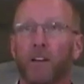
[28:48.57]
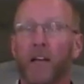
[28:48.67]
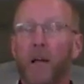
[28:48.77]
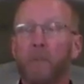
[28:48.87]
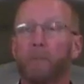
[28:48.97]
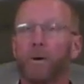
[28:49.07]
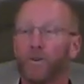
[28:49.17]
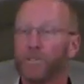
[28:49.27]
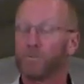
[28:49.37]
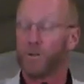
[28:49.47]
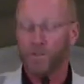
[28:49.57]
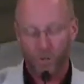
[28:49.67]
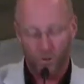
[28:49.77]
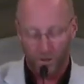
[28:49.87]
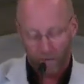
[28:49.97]
and burst with
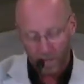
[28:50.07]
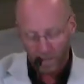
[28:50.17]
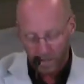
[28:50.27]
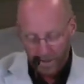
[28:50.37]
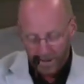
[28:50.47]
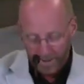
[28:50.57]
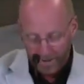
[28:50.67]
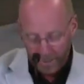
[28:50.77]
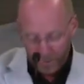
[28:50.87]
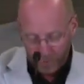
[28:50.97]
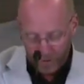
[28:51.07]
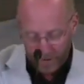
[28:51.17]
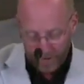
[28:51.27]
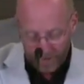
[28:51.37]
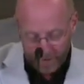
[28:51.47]
joy and then he goes
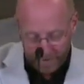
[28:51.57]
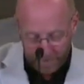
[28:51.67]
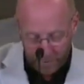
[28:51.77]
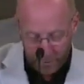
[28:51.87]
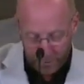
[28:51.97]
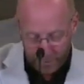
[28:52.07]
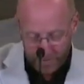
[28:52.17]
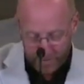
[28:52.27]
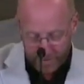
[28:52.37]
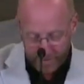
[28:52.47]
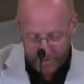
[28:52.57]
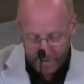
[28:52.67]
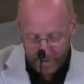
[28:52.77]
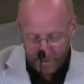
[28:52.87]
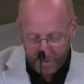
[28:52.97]
on, verse 26,
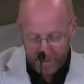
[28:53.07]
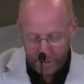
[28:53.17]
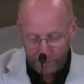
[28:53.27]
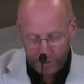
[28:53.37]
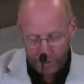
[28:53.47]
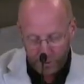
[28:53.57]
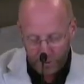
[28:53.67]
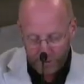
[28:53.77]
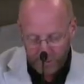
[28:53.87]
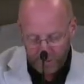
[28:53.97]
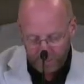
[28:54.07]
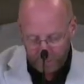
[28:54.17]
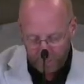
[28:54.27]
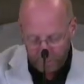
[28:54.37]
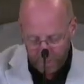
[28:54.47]
that your rejoicing
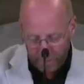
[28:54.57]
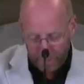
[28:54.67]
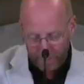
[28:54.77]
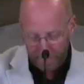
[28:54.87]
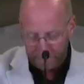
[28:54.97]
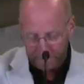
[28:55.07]
for me